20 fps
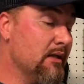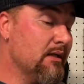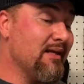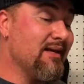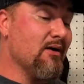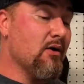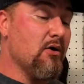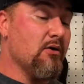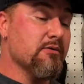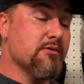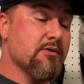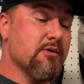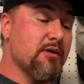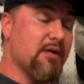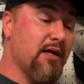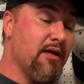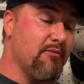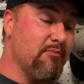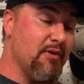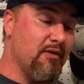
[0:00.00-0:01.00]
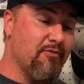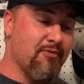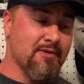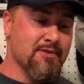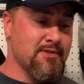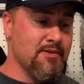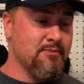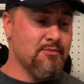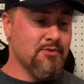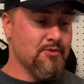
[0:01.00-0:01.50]
they also gave me,
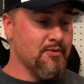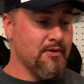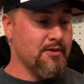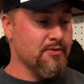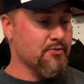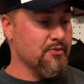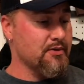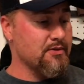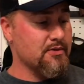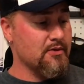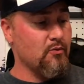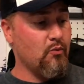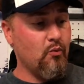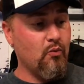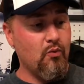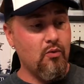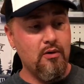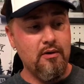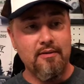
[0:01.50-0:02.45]
for some strange reason,